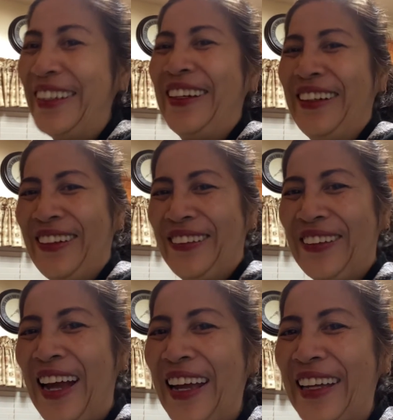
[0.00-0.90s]
All
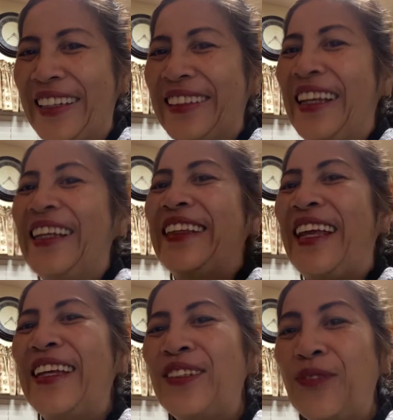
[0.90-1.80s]
right.
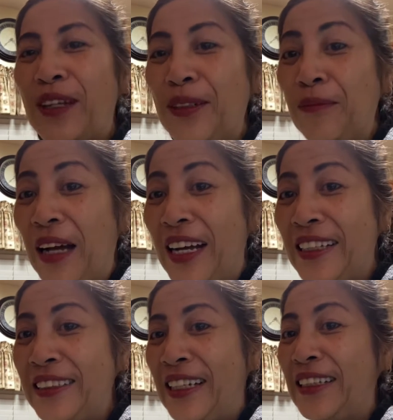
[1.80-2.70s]
Thank you very
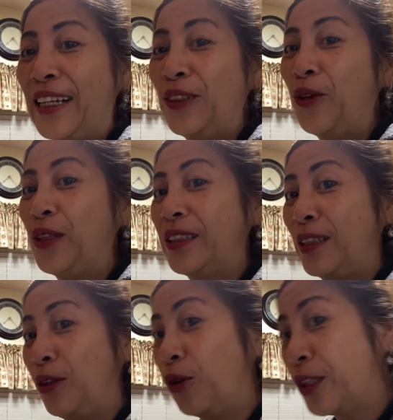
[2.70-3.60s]
much. And I know it's the
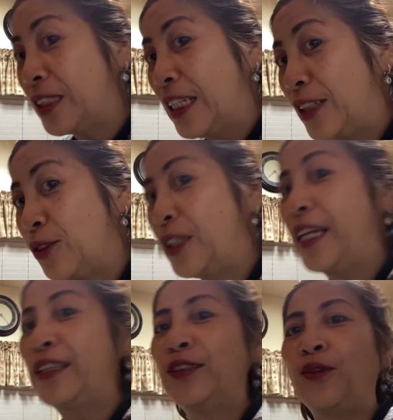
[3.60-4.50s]
Lord's Day
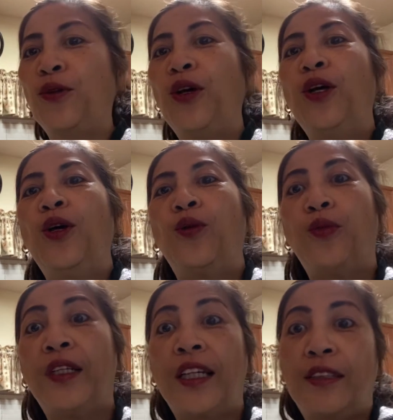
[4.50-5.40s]
today, so
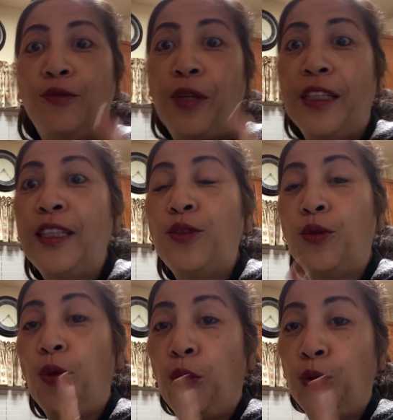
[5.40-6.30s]
we get ready to
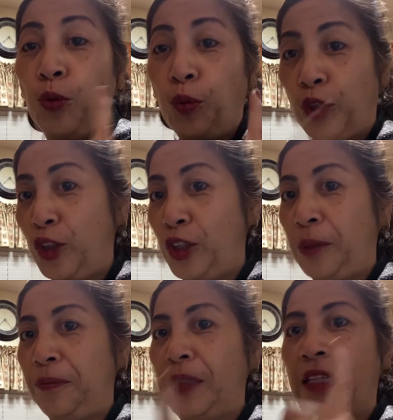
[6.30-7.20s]
go to worship.
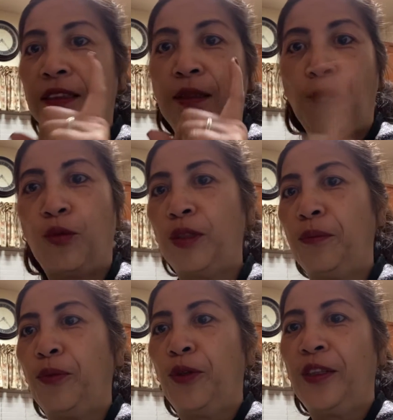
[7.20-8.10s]
That's the most
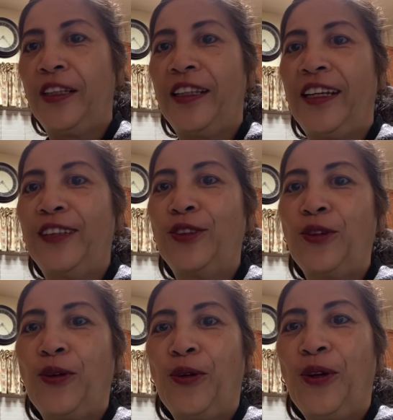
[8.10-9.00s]
important thing.
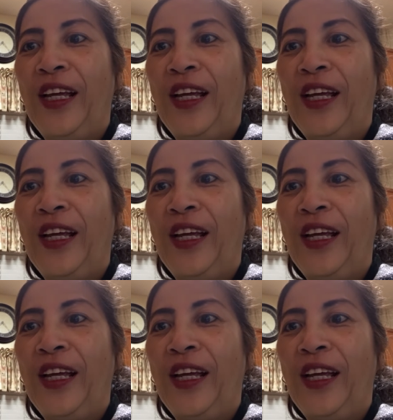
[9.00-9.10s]
So